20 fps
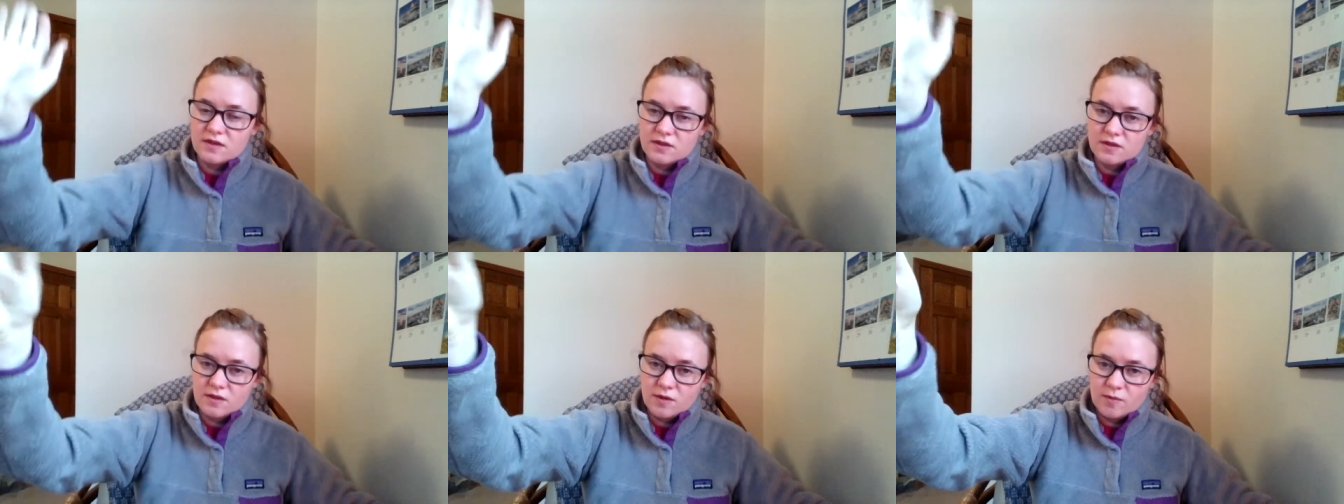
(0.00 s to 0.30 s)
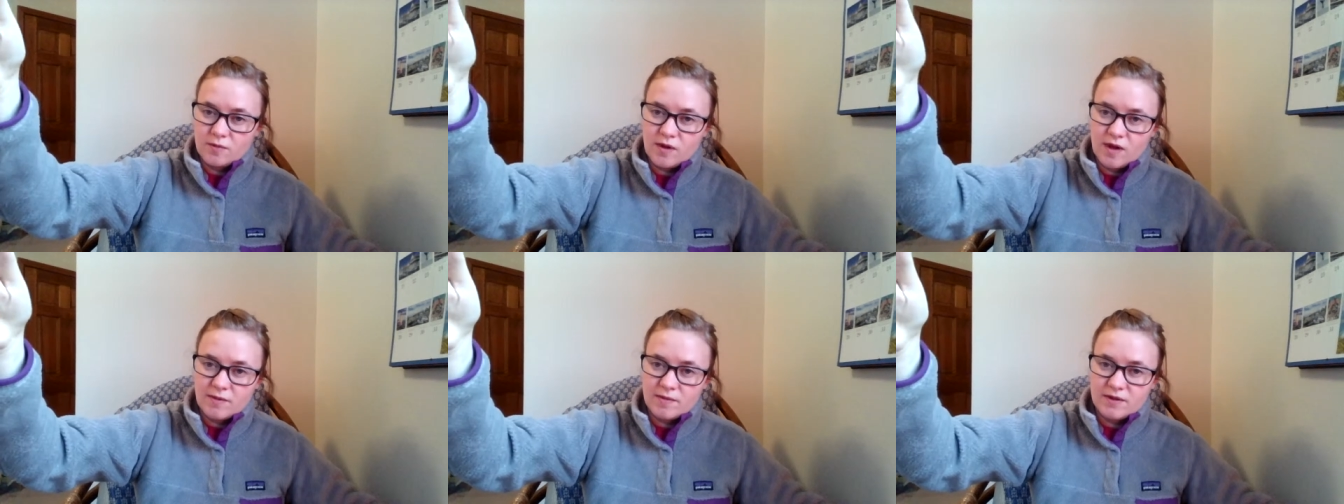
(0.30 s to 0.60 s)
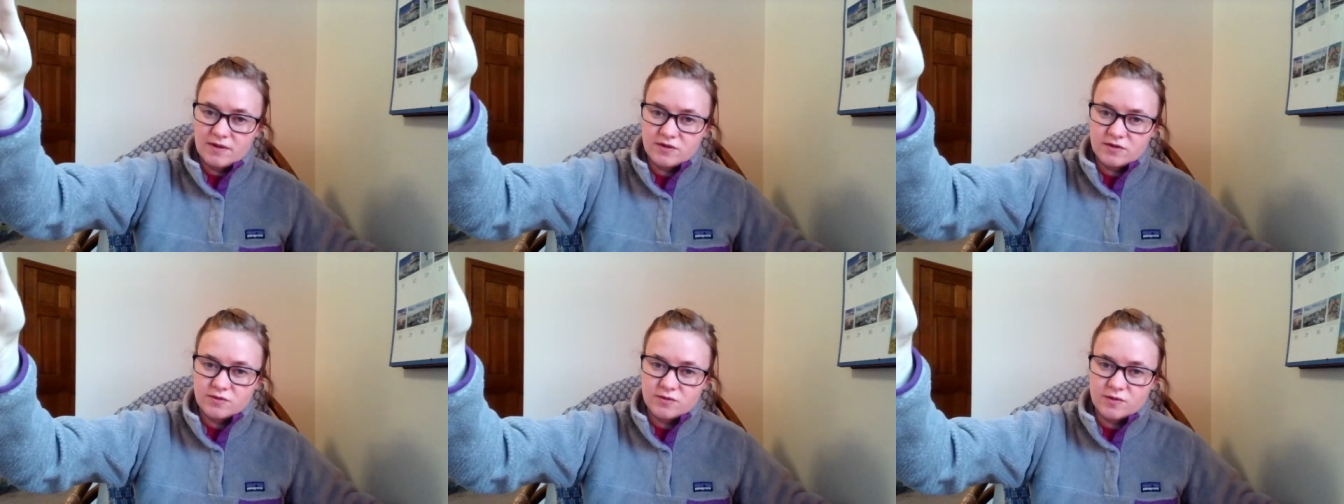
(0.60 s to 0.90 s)
the wall by
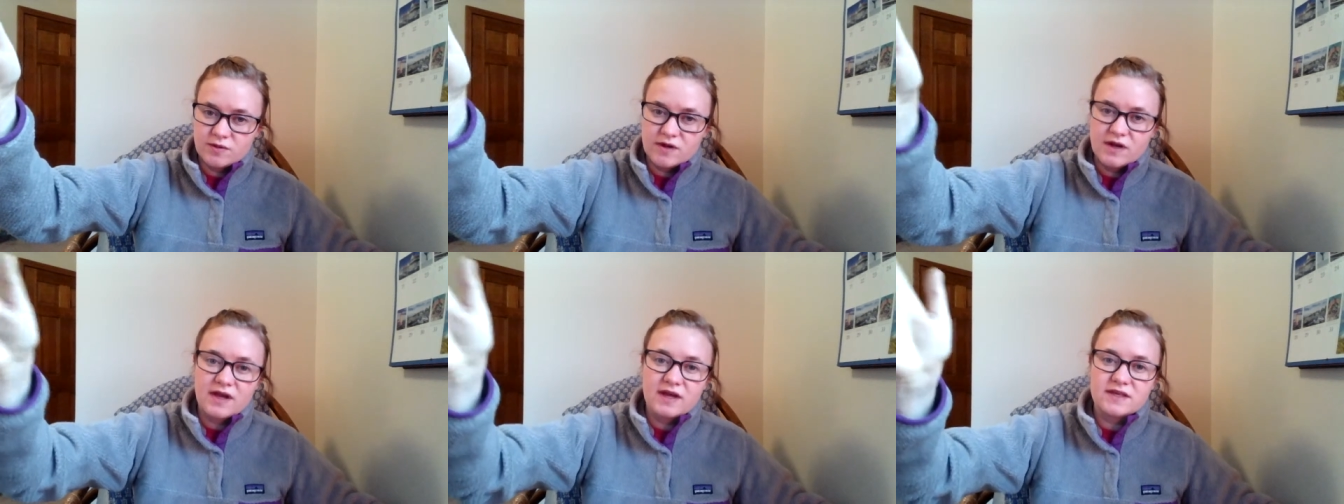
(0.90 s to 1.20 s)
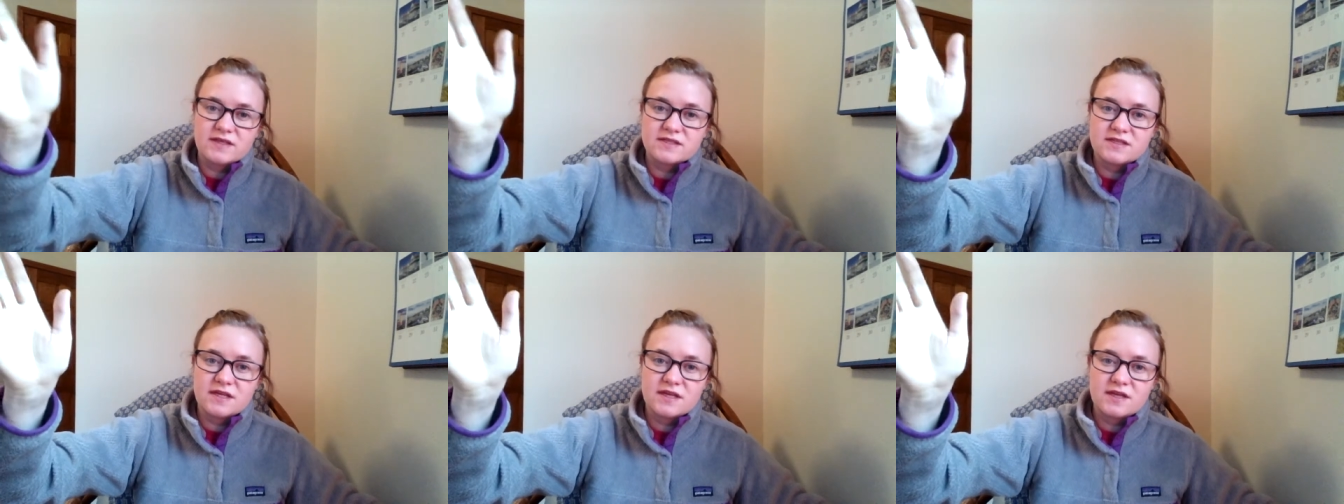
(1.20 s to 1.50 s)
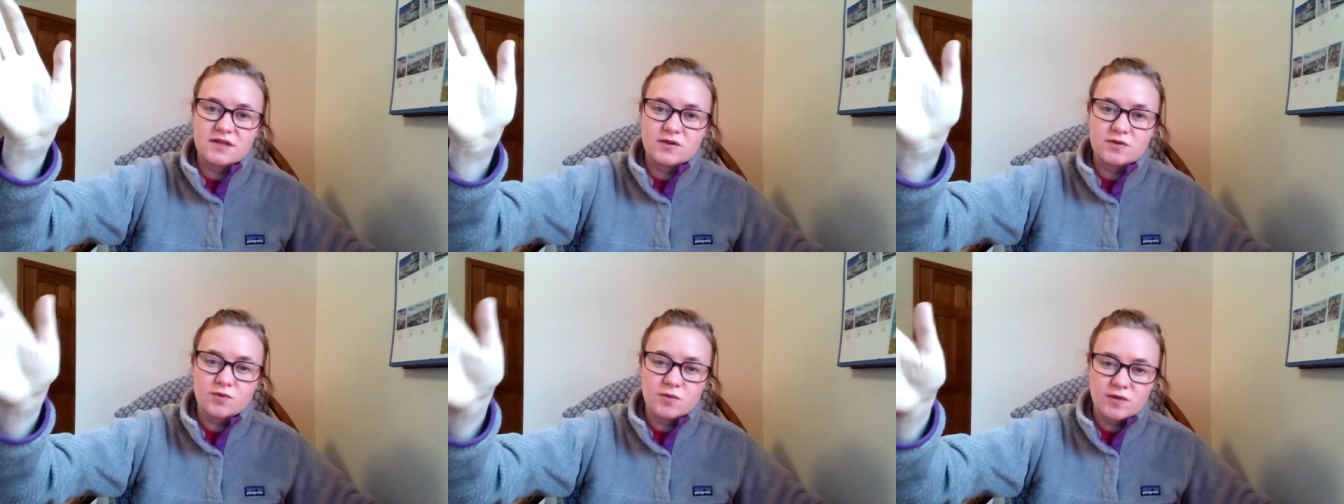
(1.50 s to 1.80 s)
the door has
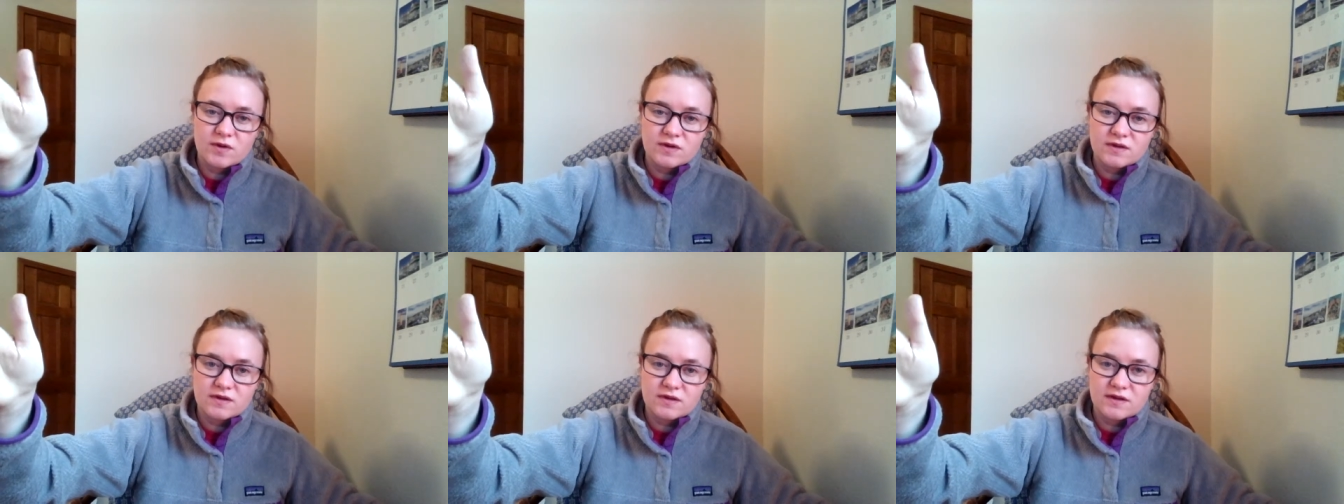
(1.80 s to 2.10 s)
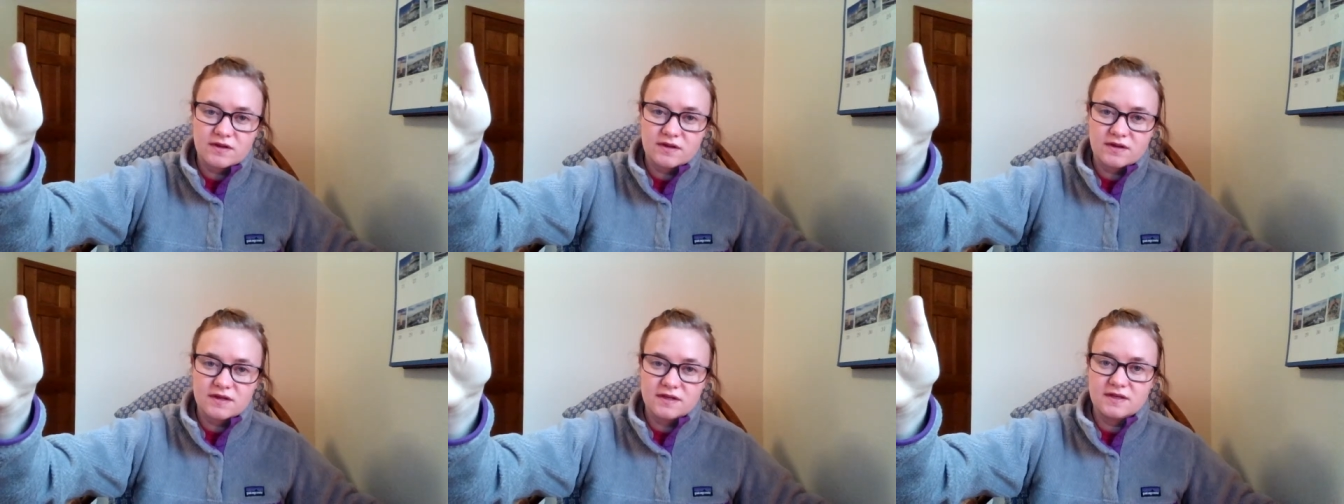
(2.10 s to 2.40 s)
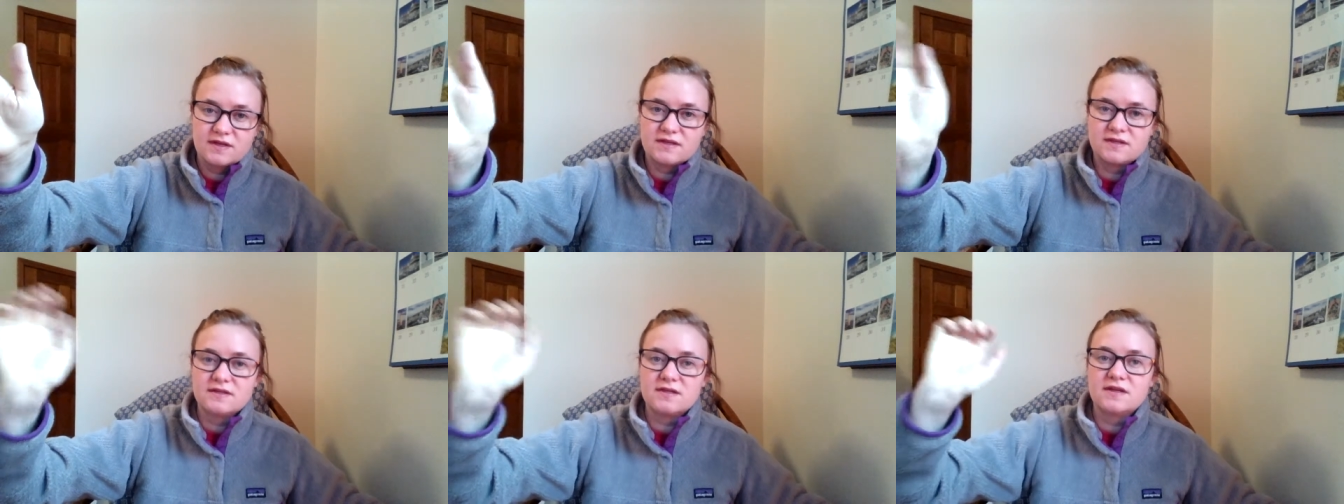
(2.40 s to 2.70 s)
north on
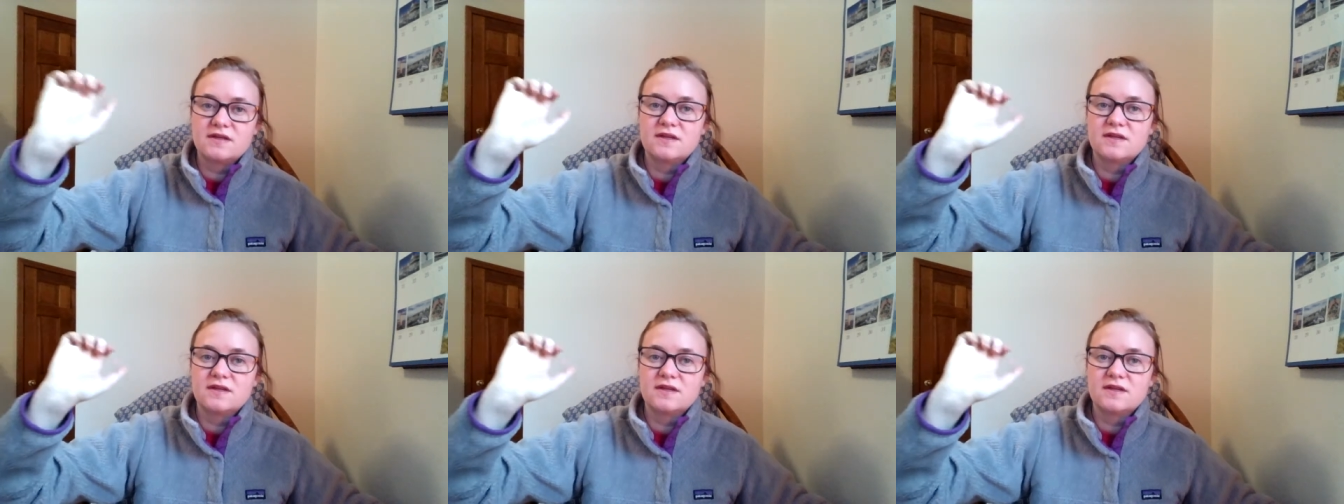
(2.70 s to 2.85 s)
it.